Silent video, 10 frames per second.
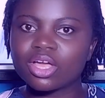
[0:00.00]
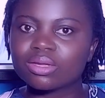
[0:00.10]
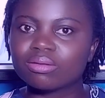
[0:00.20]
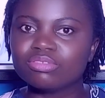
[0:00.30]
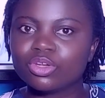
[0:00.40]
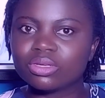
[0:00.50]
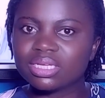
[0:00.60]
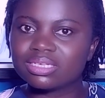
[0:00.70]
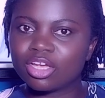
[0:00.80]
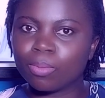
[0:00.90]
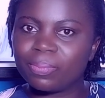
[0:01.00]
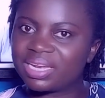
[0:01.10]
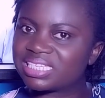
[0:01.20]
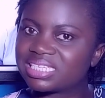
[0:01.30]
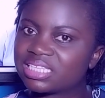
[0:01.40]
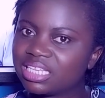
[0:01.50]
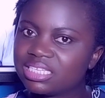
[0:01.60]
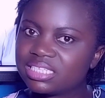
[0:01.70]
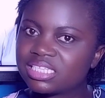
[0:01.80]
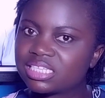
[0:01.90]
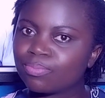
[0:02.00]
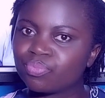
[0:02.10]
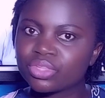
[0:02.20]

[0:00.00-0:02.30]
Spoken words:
unpleasant things